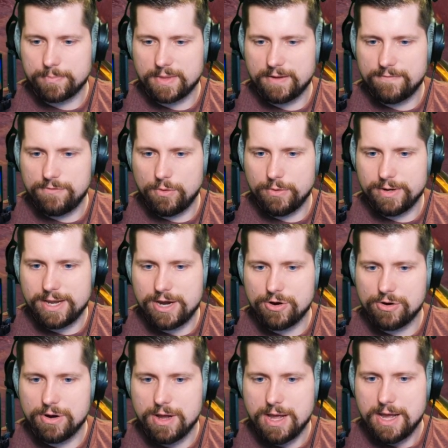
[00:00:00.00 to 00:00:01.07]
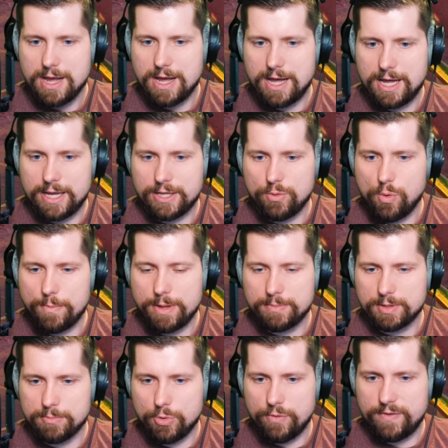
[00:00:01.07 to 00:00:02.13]
flooring here, you won't be able
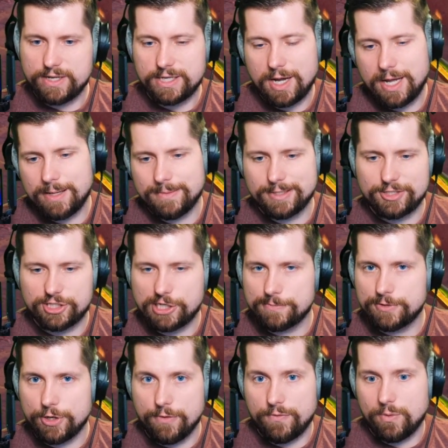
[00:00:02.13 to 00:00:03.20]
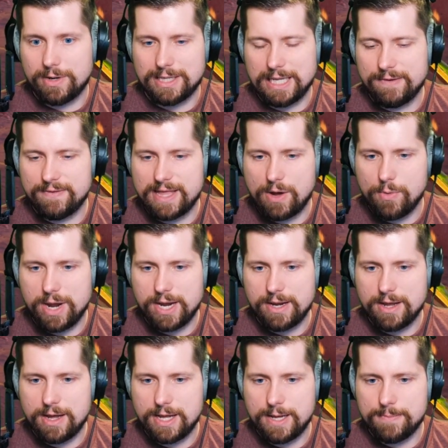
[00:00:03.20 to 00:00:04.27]
to move it. It's just up to you if you want to leave it that way.
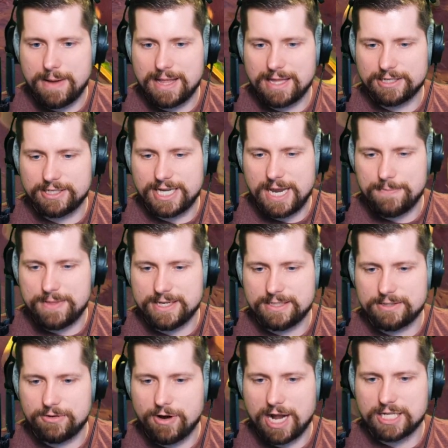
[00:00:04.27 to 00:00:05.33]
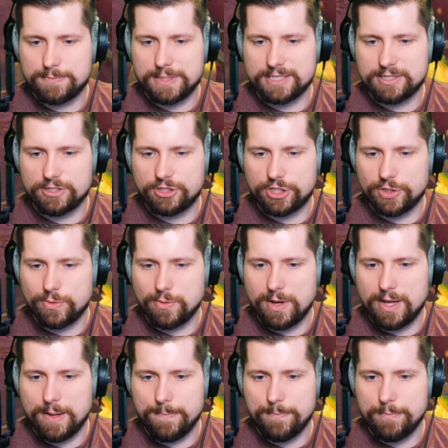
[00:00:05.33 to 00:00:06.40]
I like to keep these grass pieces
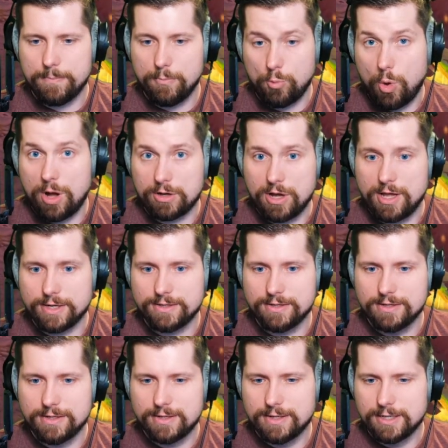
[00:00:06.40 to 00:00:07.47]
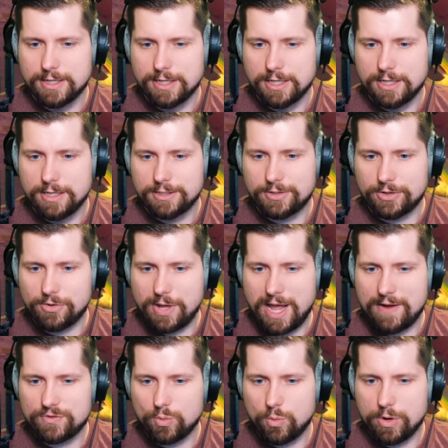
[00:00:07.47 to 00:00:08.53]
to walk on, so I don't
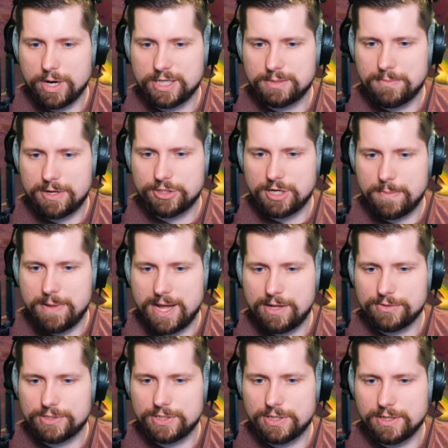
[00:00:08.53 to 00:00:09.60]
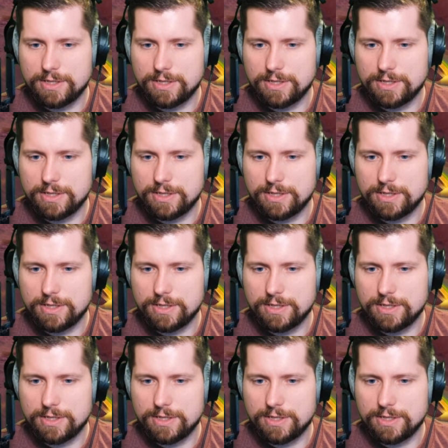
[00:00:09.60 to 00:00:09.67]
have to worry as much about